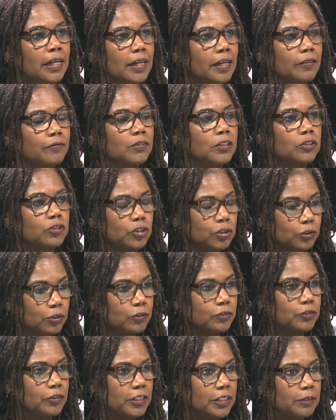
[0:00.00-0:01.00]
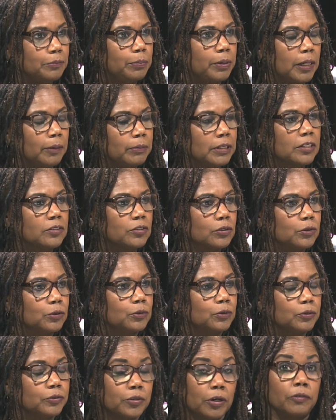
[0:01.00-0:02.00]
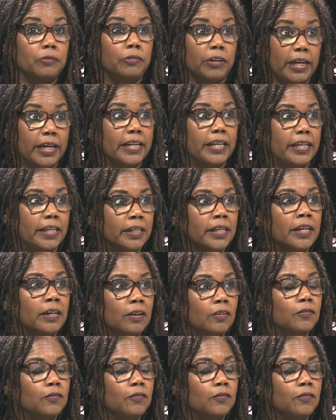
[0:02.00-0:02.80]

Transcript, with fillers: of the children in public schools are ready